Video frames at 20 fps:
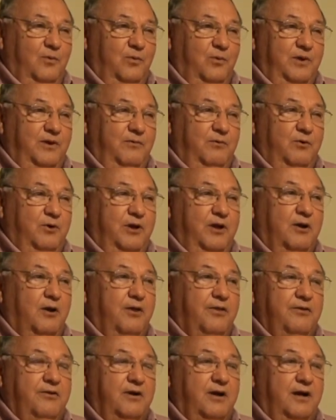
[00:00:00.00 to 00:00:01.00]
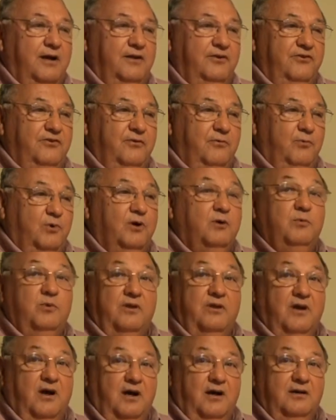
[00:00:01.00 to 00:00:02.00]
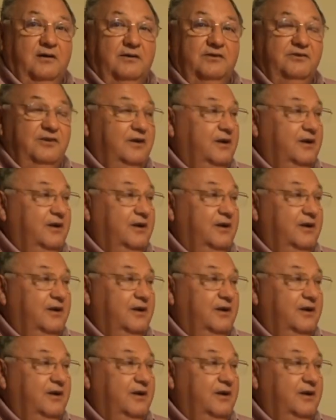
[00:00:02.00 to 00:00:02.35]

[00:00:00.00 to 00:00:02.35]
we reauthorized, work with Congress